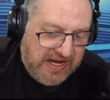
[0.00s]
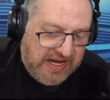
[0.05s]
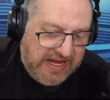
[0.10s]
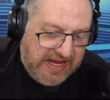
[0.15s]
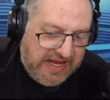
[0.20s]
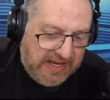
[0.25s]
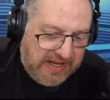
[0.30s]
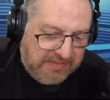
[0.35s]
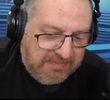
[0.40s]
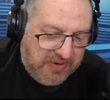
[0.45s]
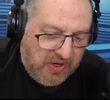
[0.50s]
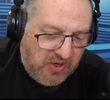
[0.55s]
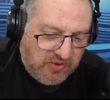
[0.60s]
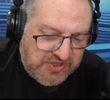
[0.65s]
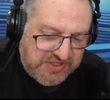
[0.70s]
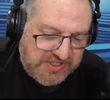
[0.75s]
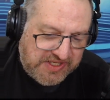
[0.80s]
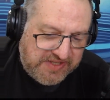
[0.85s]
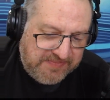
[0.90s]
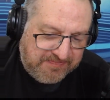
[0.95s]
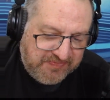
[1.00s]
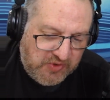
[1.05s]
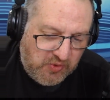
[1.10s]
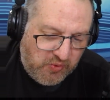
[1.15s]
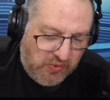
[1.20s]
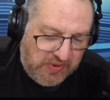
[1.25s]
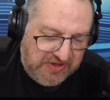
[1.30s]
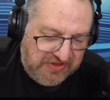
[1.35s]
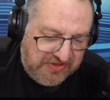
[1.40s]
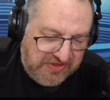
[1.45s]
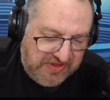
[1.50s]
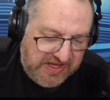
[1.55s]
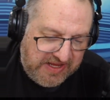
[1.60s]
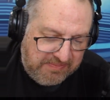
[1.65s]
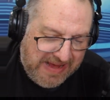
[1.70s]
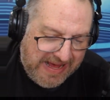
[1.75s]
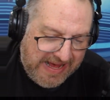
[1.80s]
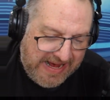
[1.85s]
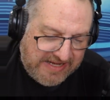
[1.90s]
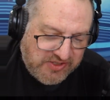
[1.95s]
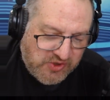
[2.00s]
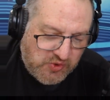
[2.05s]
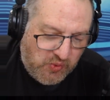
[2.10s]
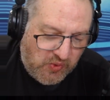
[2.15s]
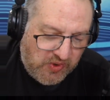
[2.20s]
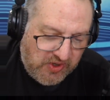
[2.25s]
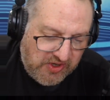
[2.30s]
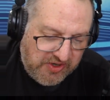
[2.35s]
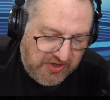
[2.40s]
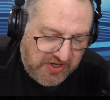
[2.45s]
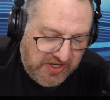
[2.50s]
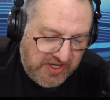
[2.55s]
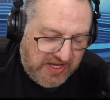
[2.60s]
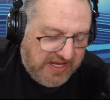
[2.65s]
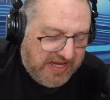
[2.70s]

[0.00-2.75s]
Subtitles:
a post-it with a password,